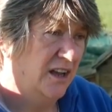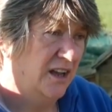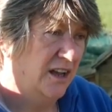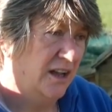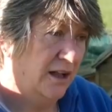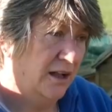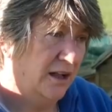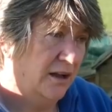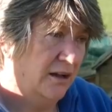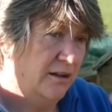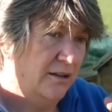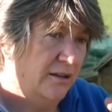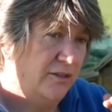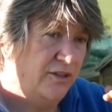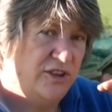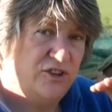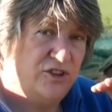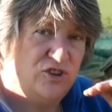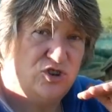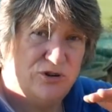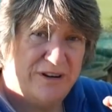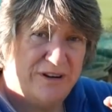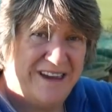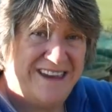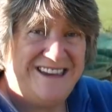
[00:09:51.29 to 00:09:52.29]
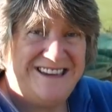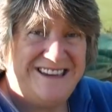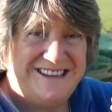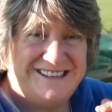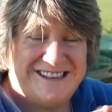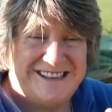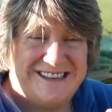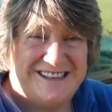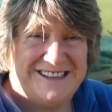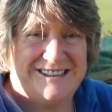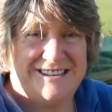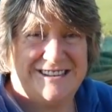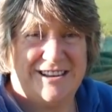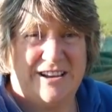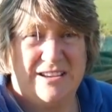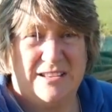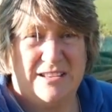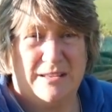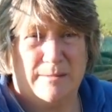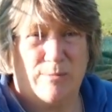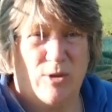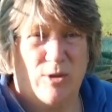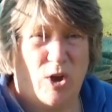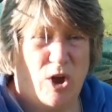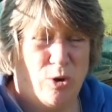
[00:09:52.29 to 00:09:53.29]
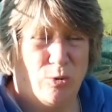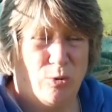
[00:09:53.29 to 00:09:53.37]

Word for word: uh, the trays inside them that